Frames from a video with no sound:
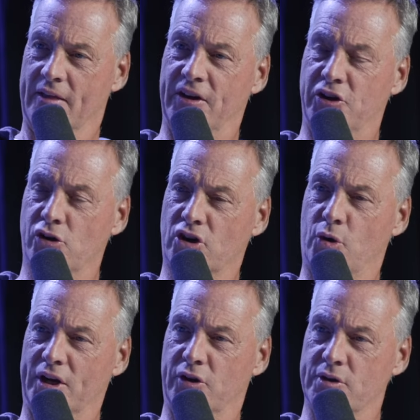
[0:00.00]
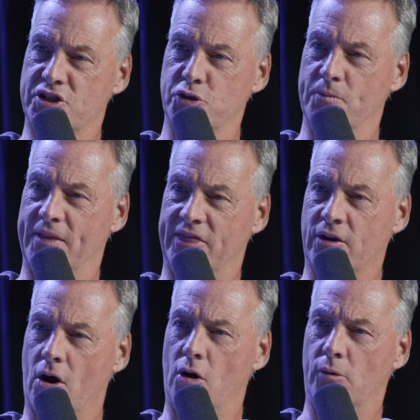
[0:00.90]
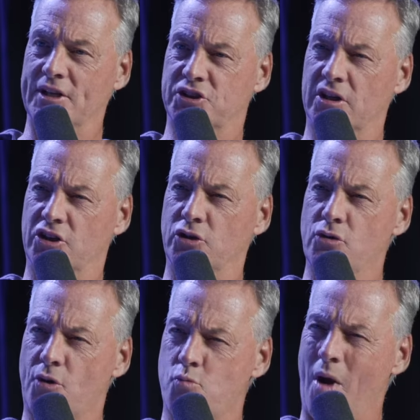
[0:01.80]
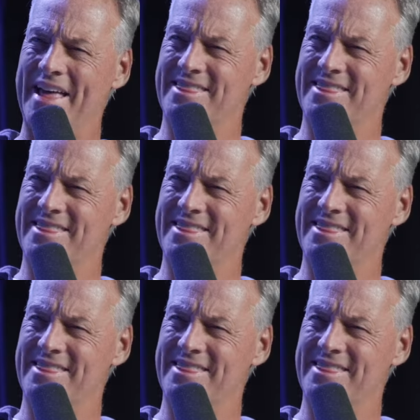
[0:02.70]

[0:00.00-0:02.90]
then you're going to assume that they're always going to do the right